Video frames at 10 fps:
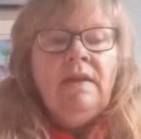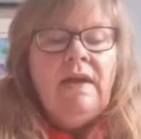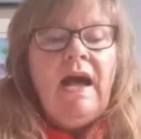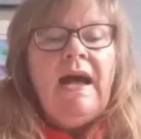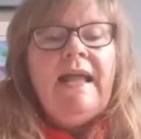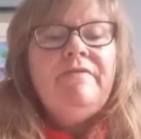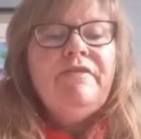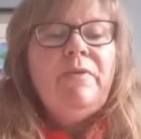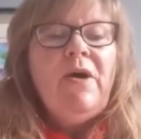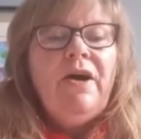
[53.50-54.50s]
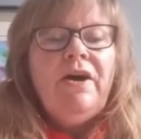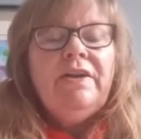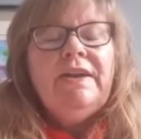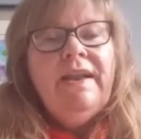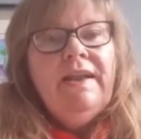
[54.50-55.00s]
Hi,
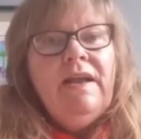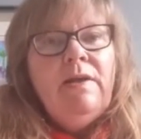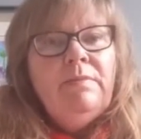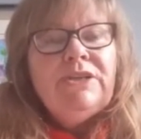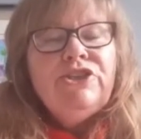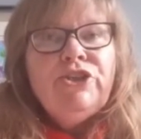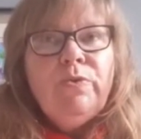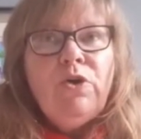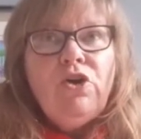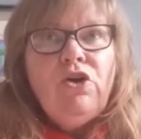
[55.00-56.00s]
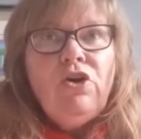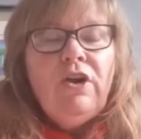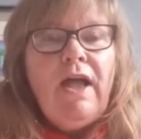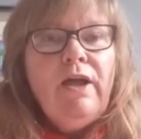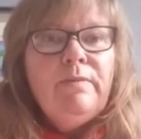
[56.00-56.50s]
everyone. Miss you
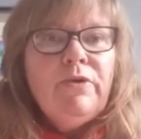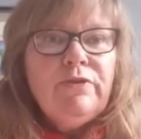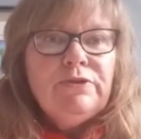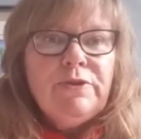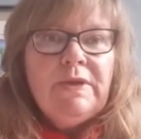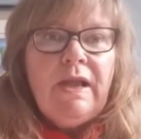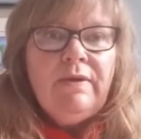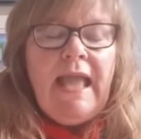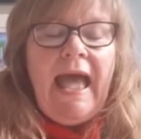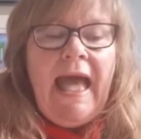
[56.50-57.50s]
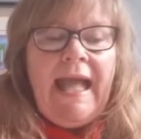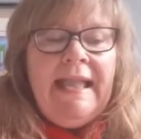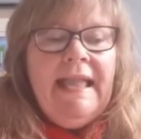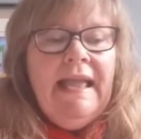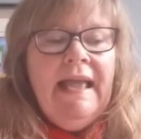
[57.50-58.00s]
all. Hope you're all doing
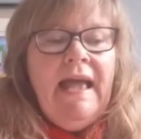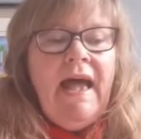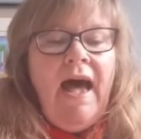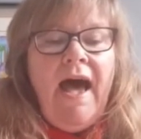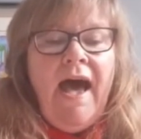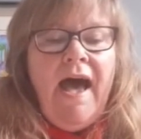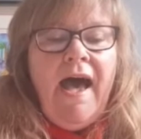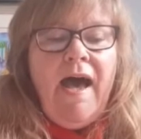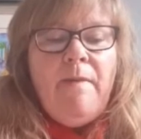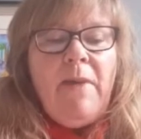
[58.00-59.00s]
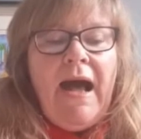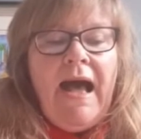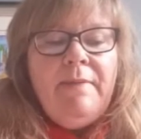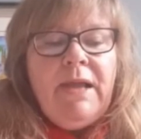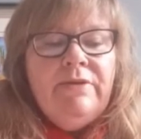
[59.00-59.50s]
okay.
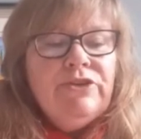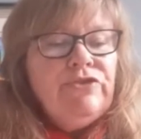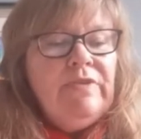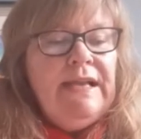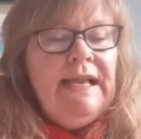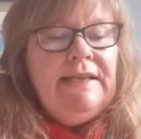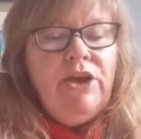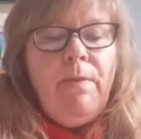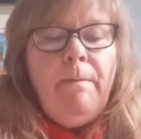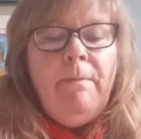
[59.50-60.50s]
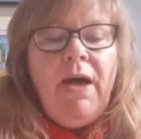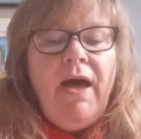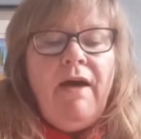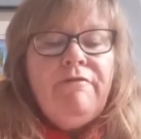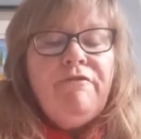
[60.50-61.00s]
I'm going to read
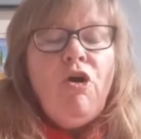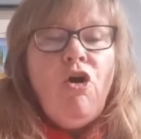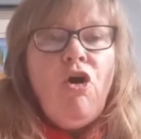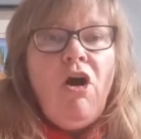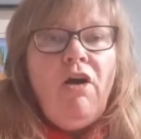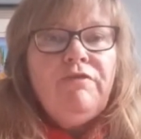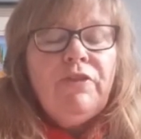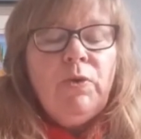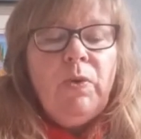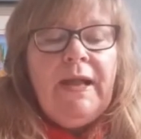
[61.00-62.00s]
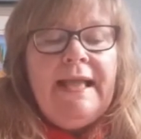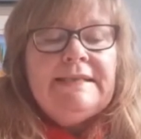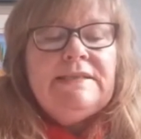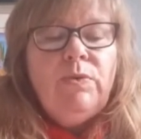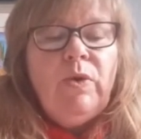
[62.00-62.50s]
number four of the
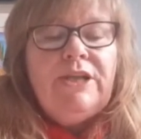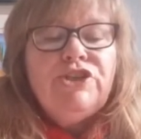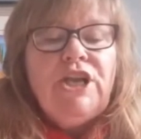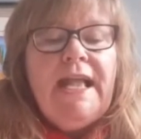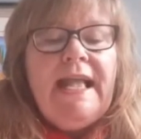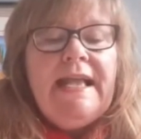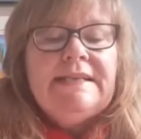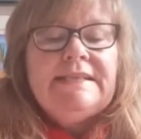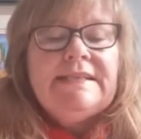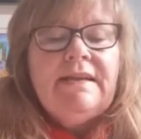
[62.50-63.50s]
quiz, which is